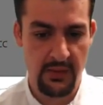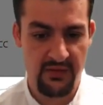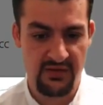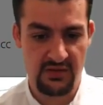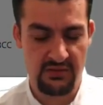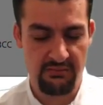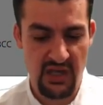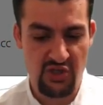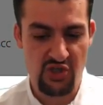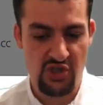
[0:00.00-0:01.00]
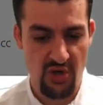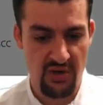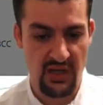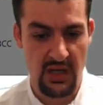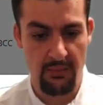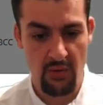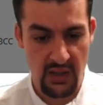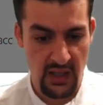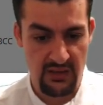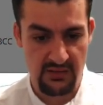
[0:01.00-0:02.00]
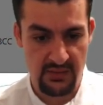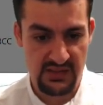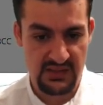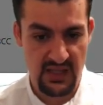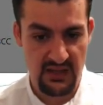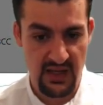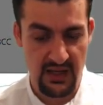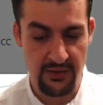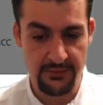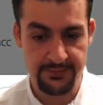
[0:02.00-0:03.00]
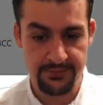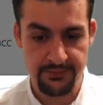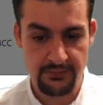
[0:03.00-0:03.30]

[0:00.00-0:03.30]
just to make sure that I'm okay. So I'm gonna send that out.